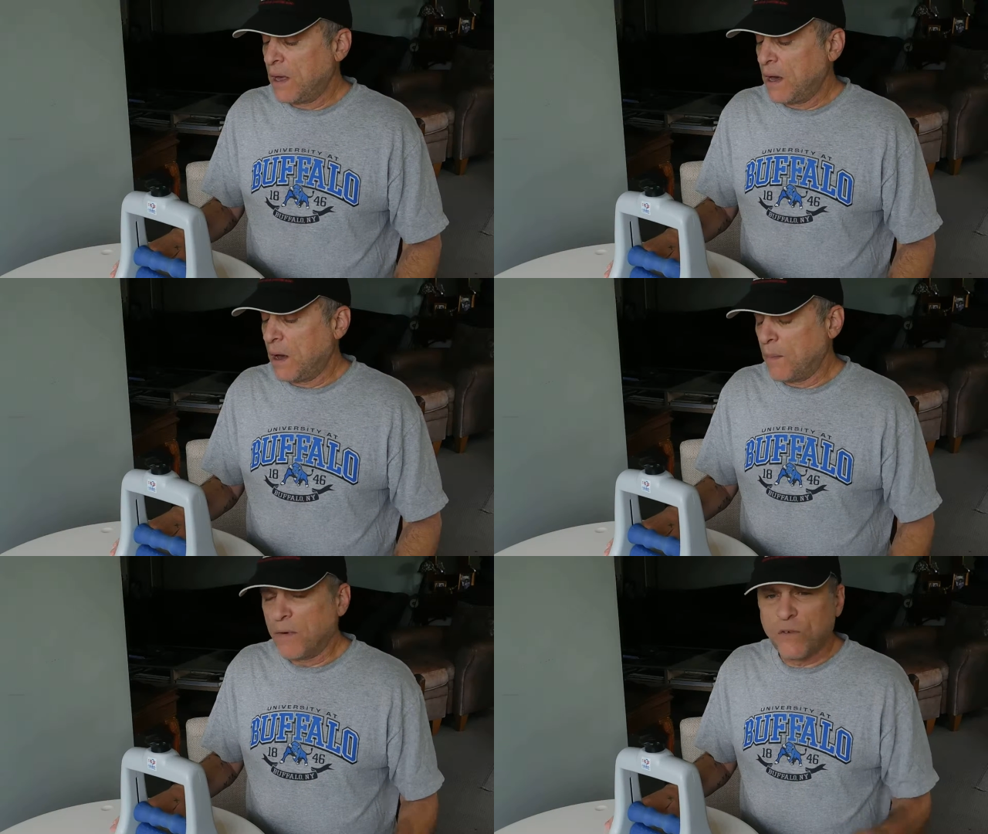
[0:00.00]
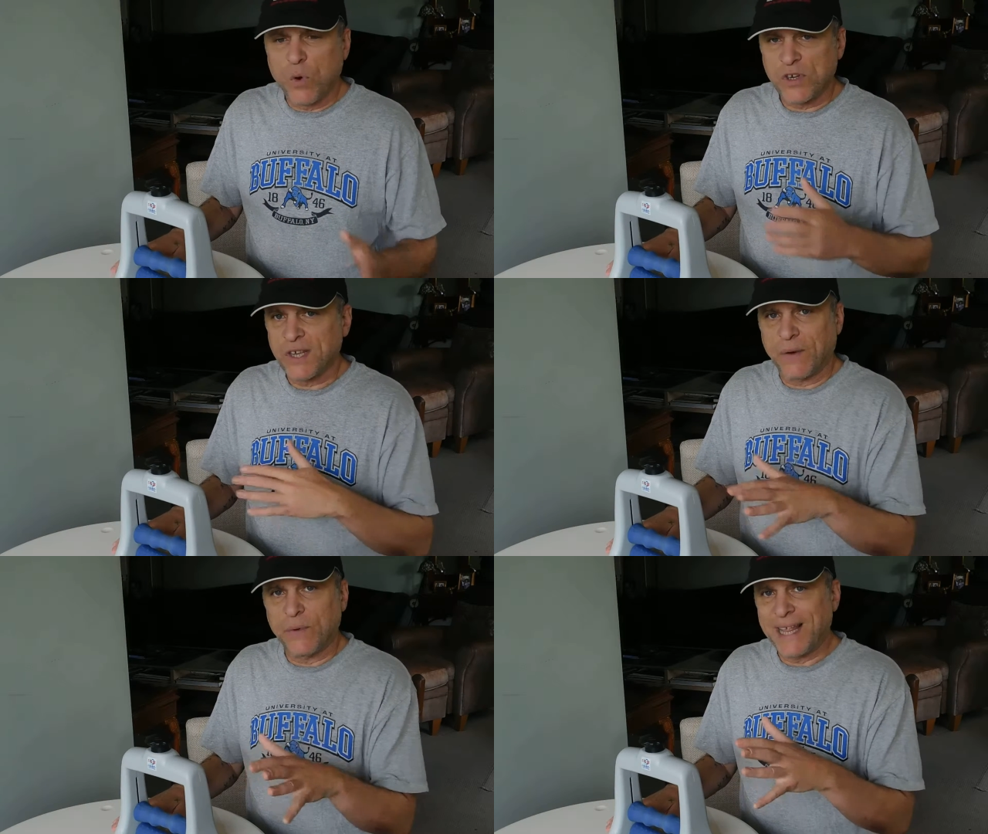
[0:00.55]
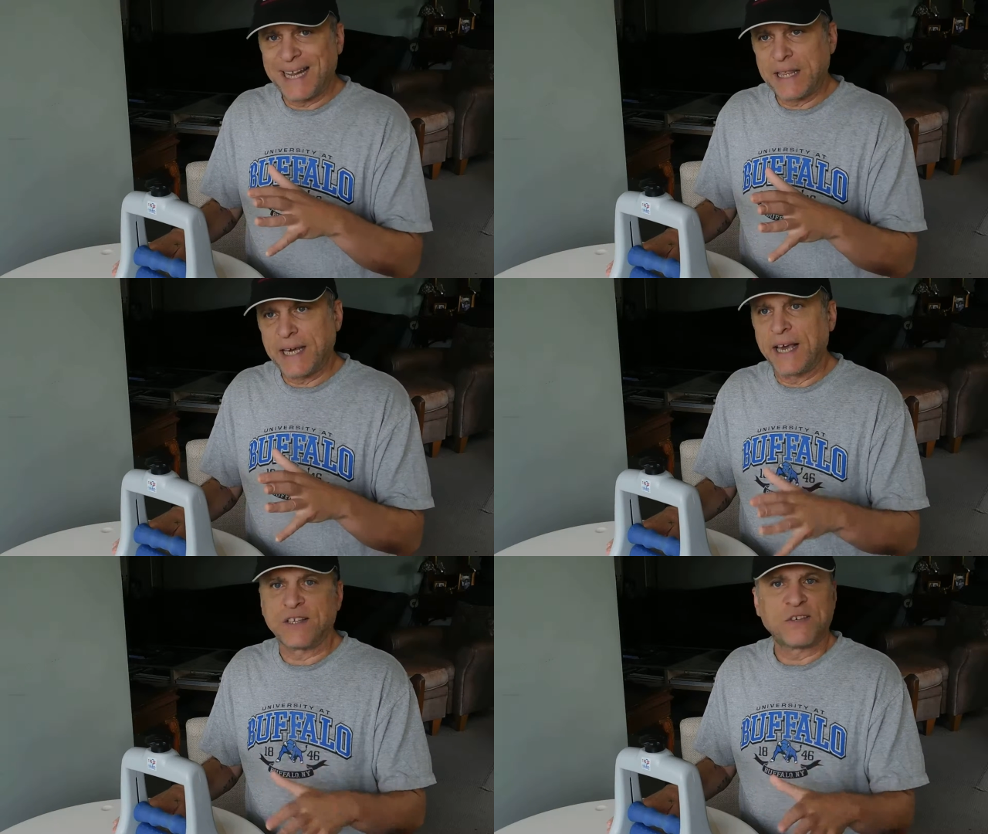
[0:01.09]
Of course, like with
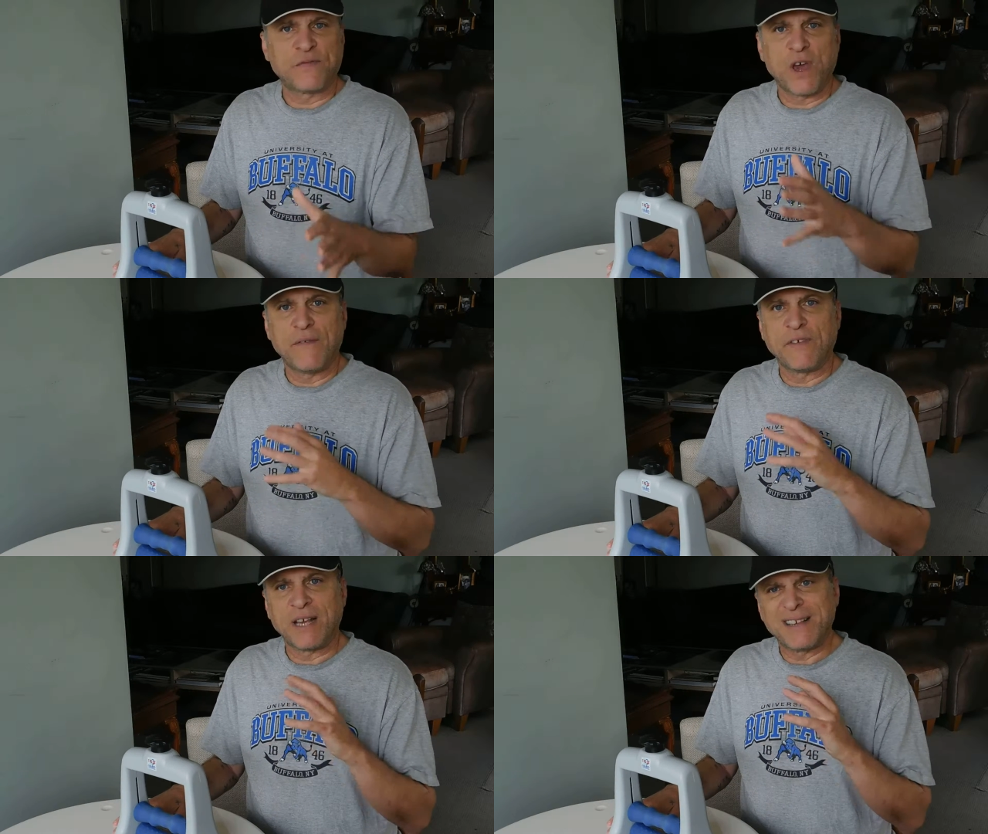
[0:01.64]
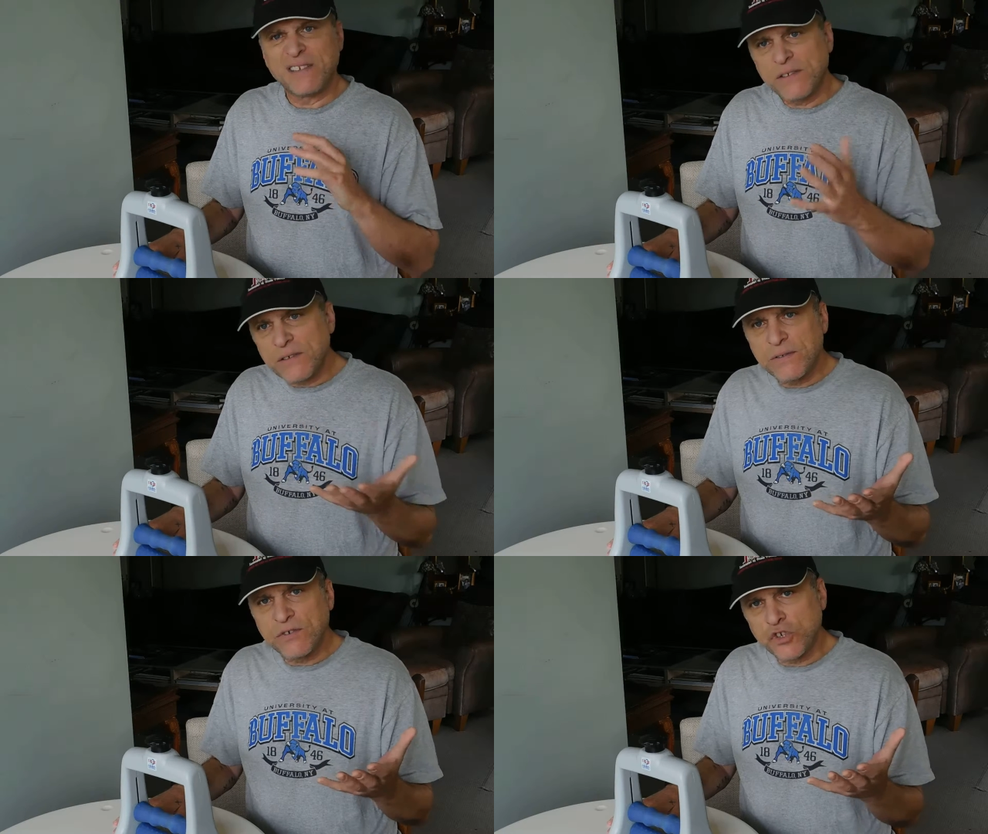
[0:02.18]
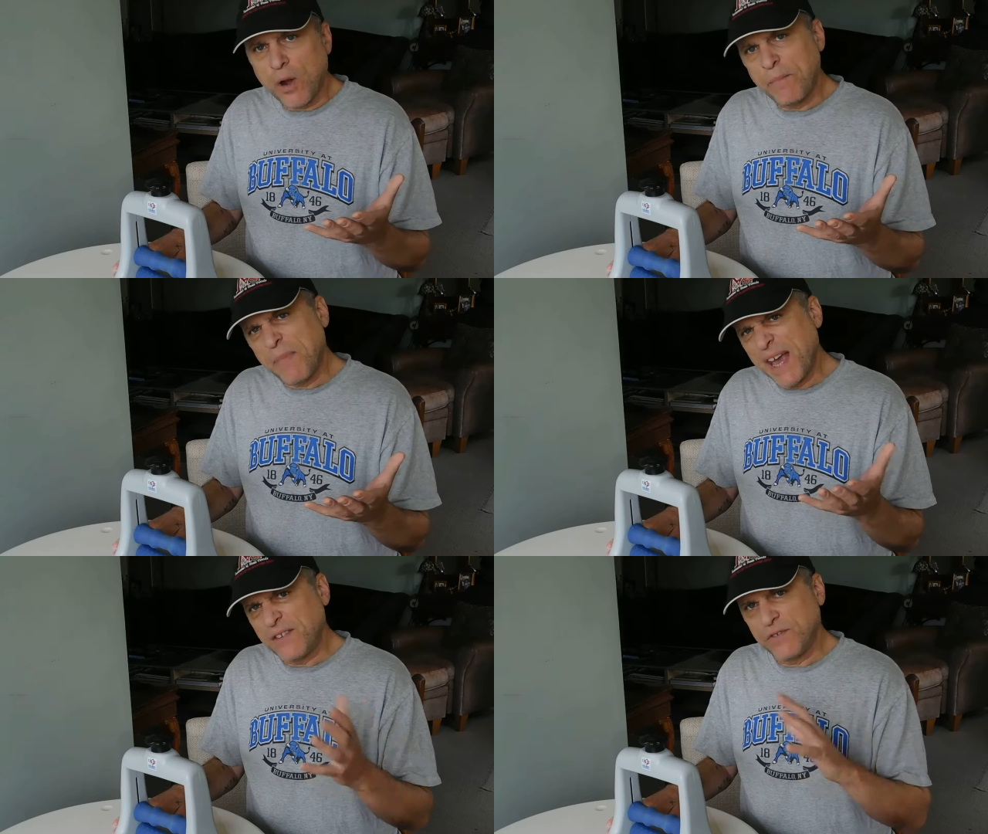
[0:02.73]
anything else, if you have any sharp
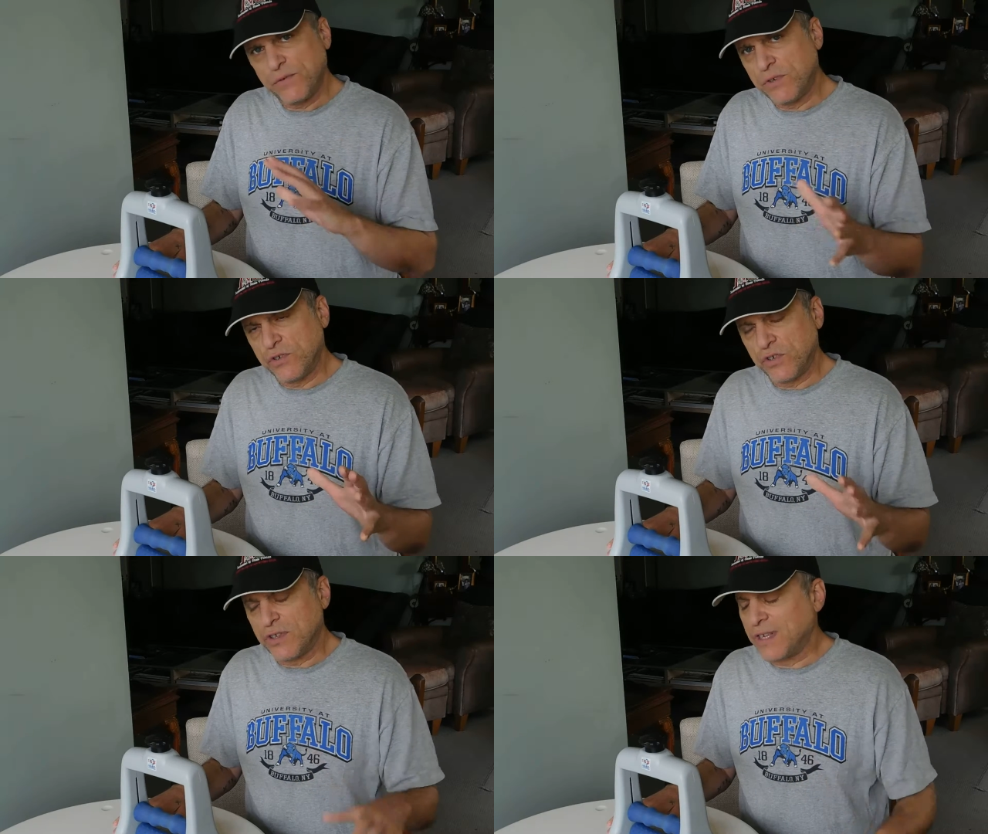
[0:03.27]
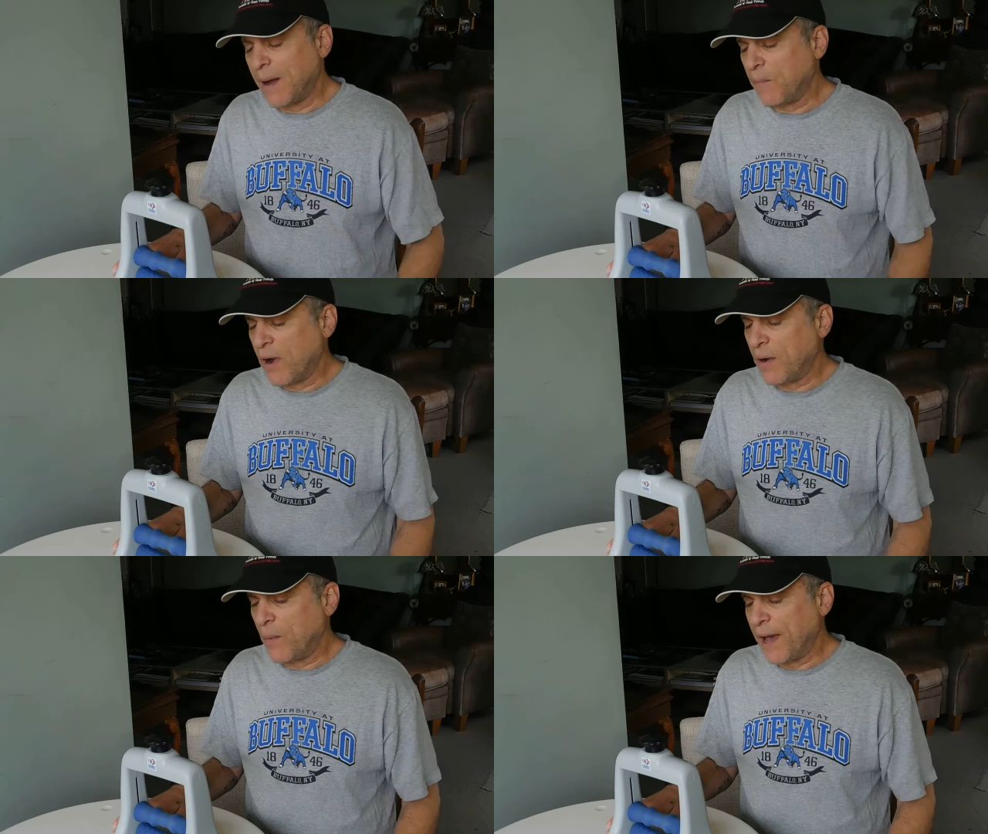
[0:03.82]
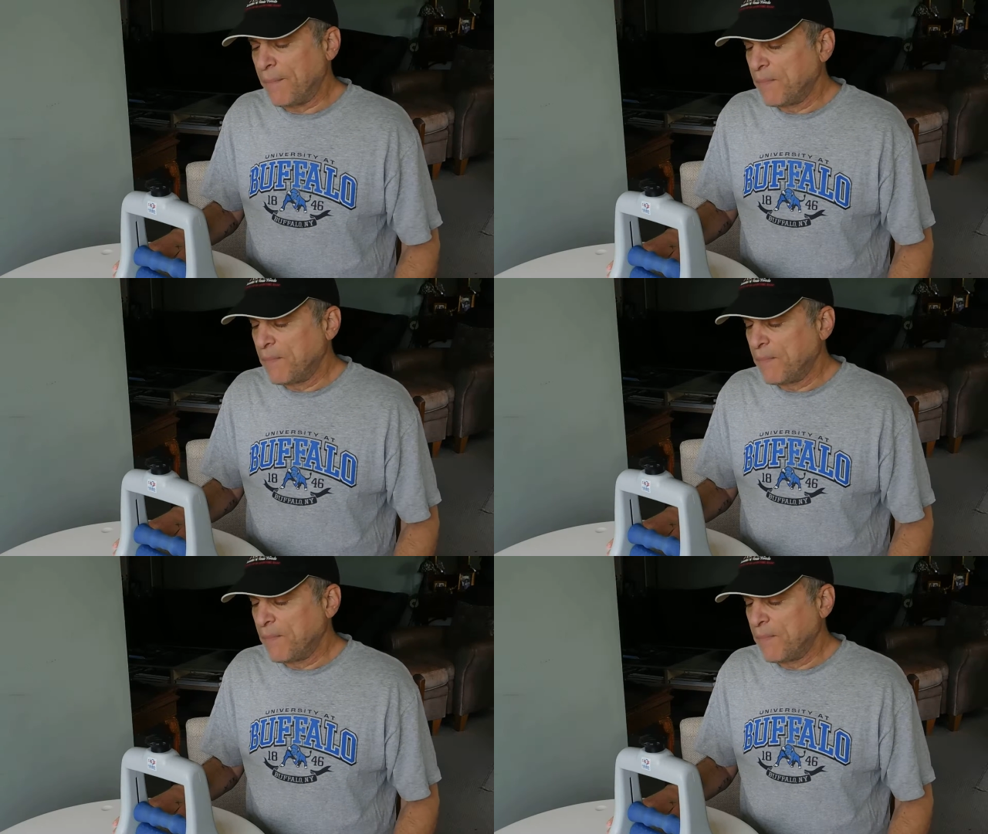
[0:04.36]
pains, you should stop right away.